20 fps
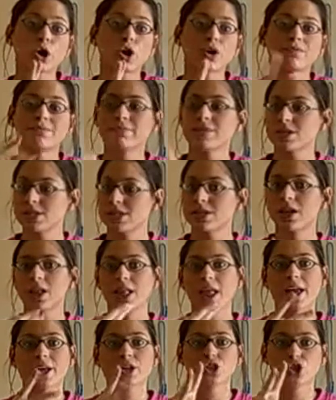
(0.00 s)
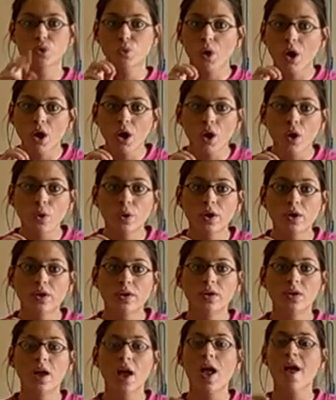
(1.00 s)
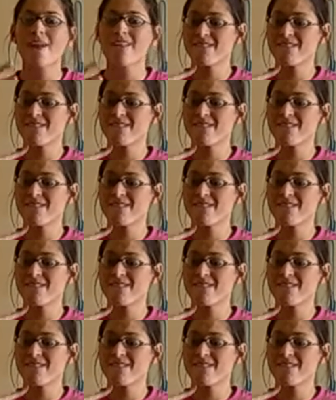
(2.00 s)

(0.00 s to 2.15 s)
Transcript: those changes are physical changes,